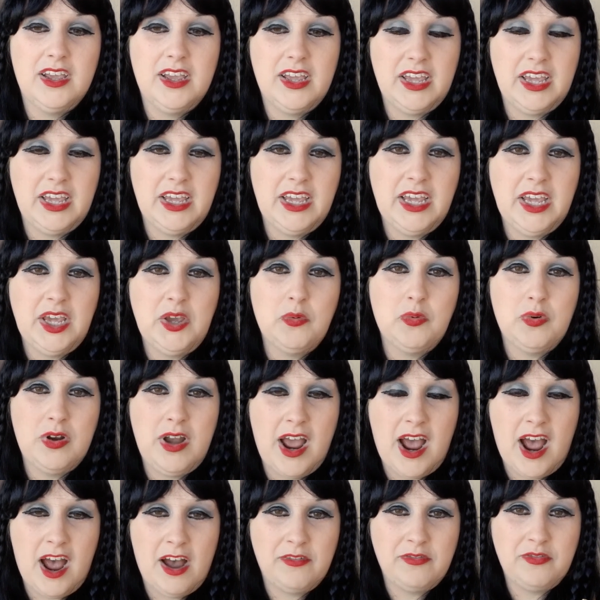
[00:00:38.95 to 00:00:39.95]
he would
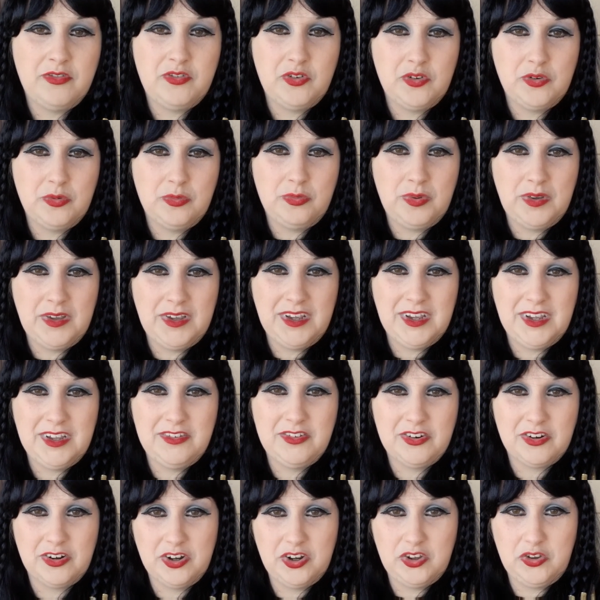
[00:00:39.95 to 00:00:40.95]
have to be
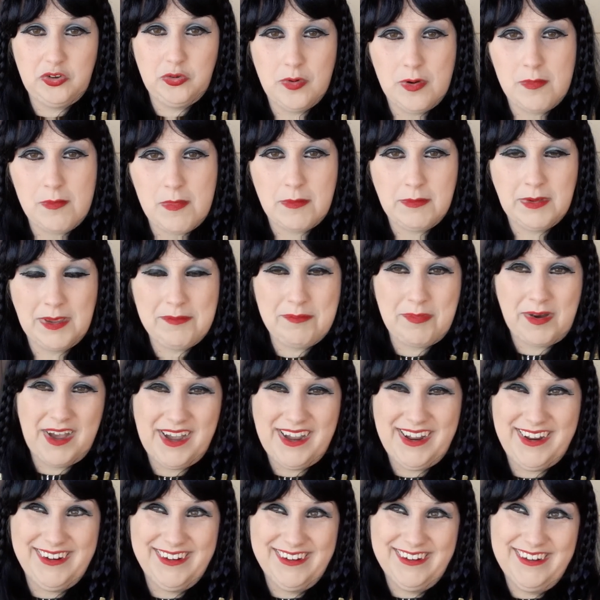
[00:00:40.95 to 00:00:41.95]
turned into a mummy
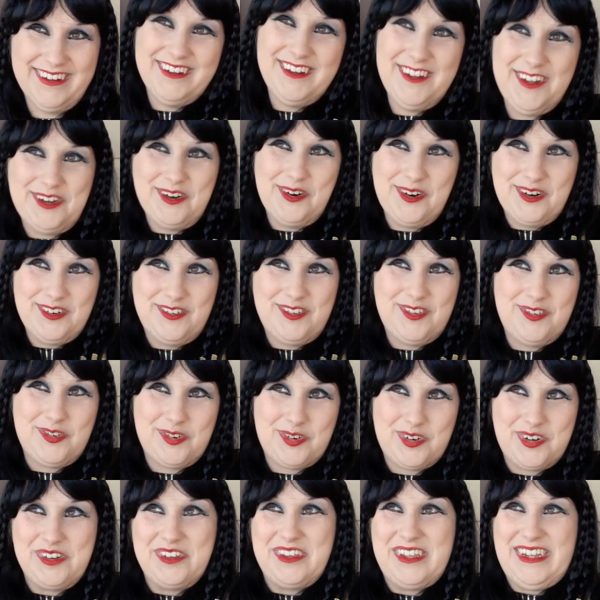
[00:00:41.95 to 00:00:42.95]
by yours
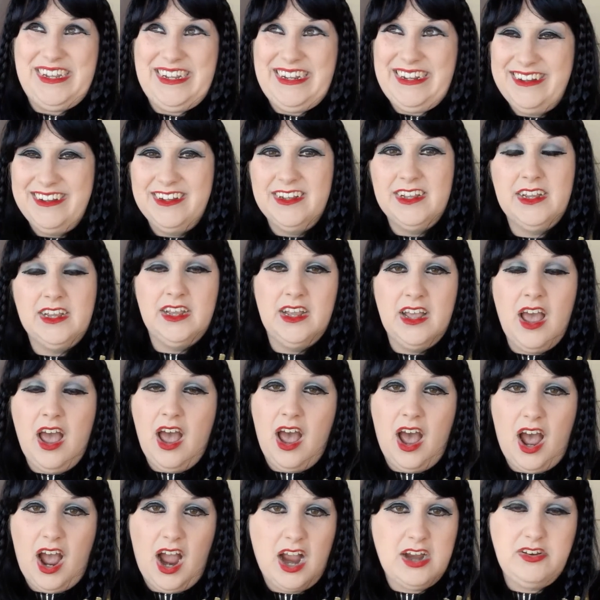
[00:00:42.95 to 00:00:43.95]
truly.
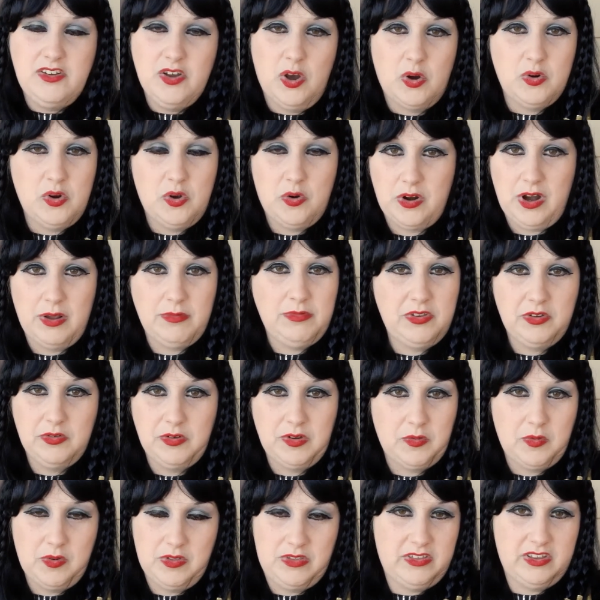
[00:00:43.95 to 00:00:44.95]
I don't know what I'm
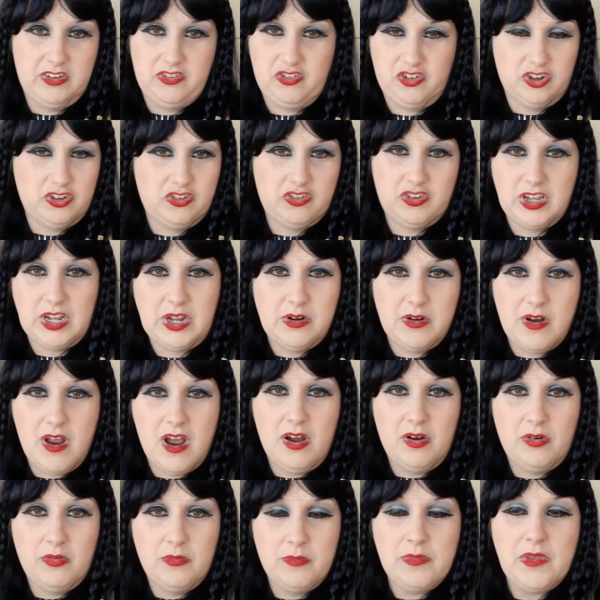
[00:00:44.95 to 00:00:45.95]
doing with this, just so you know.
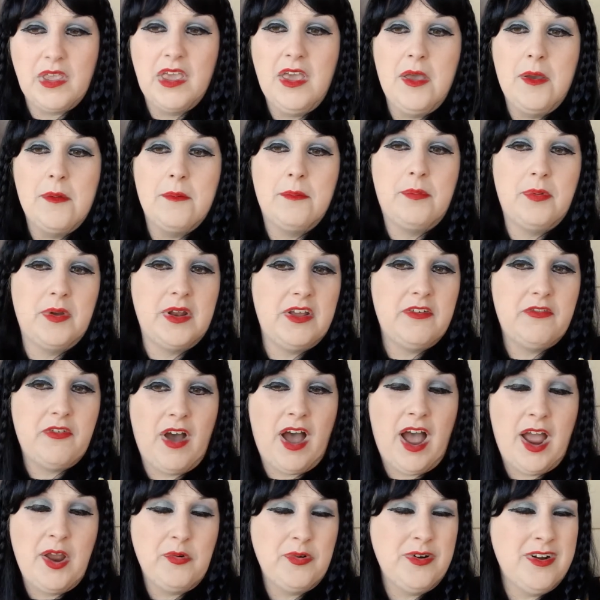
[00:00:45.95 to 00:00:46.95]
But if
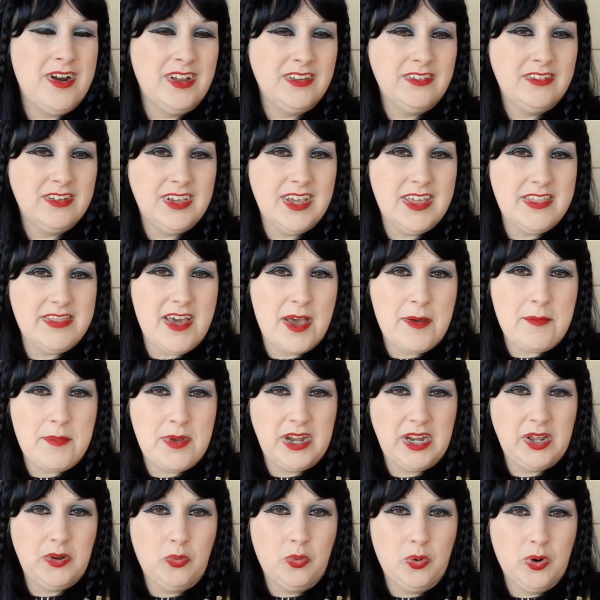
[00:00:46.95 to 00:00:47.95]
I were not to get that
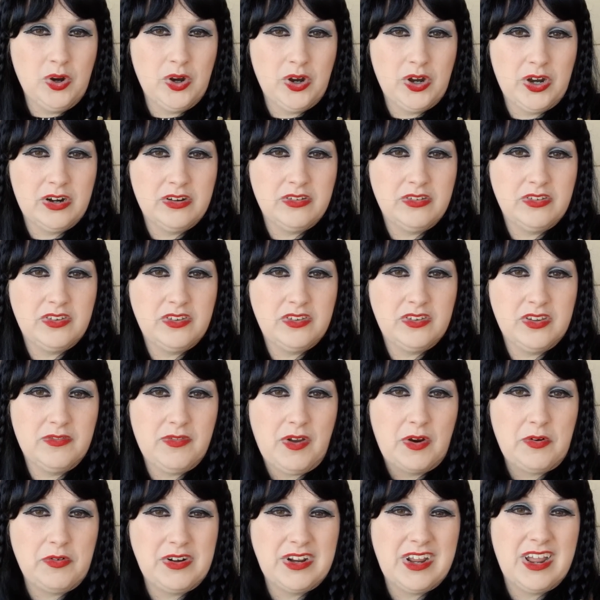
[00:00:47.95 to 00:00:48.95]
many words, if
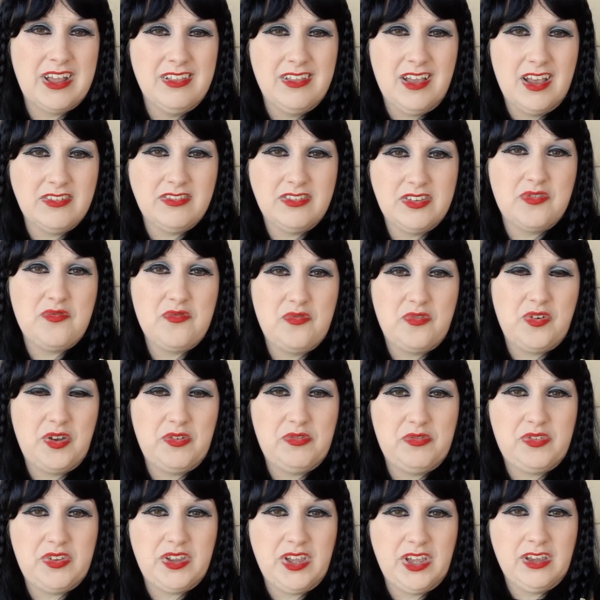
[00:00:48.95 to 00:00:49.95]
I were to get less than
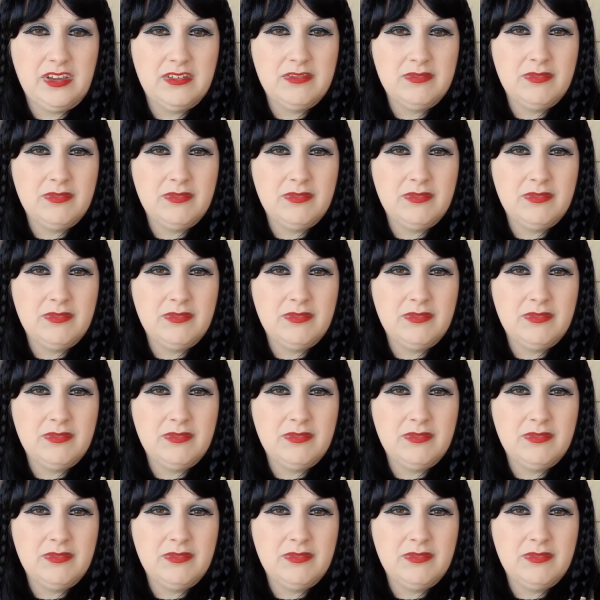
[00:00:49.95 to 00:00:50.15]
50,